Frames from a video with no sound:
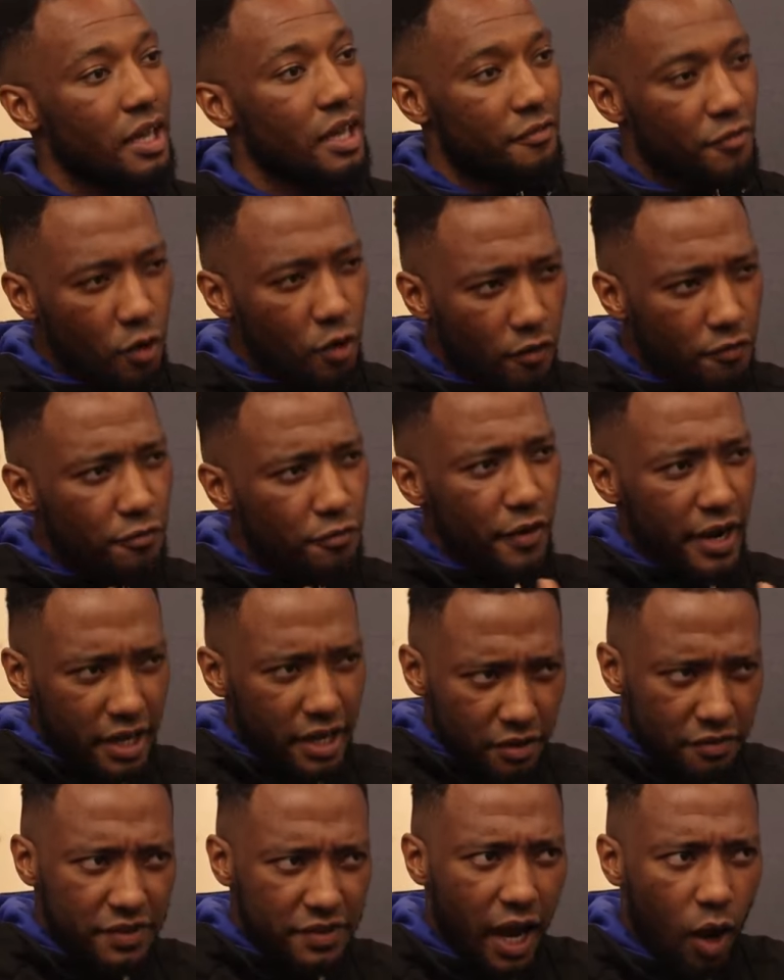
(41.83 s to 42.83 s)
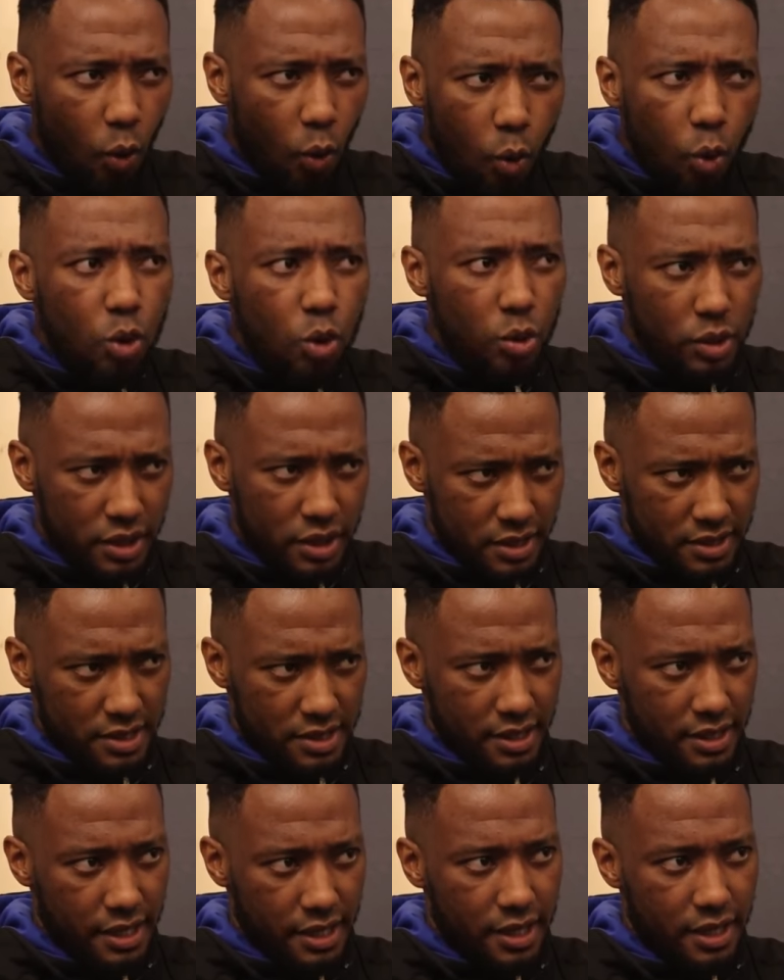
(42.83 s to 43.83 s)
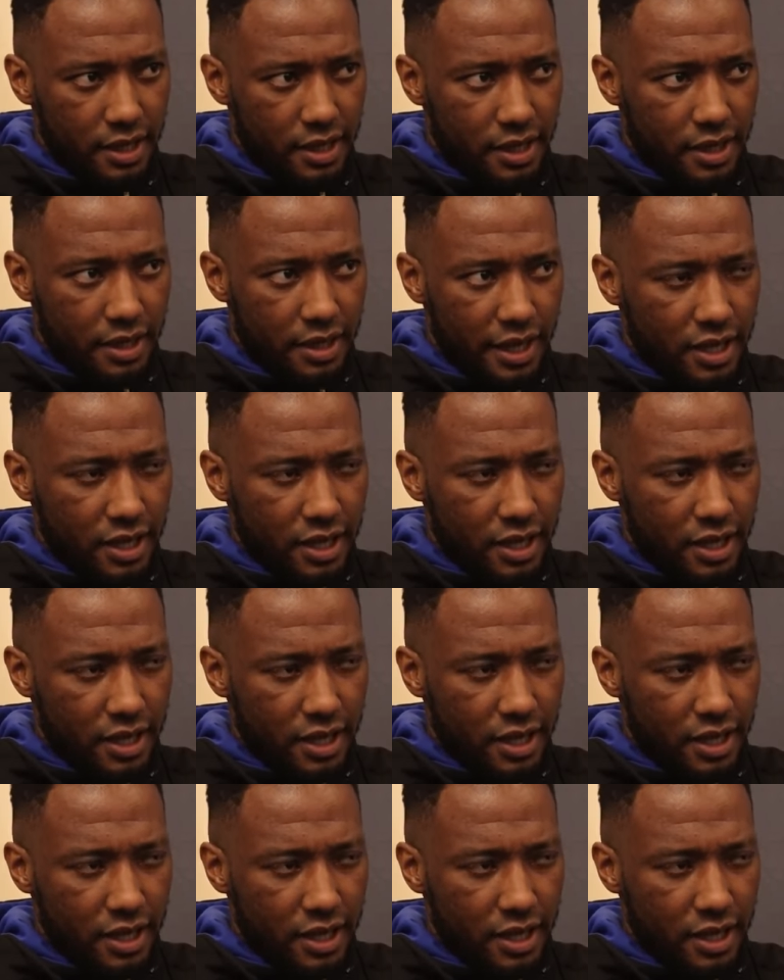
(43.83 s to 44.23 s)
If you're afraid of that awkwardness and yeah, that, yeah,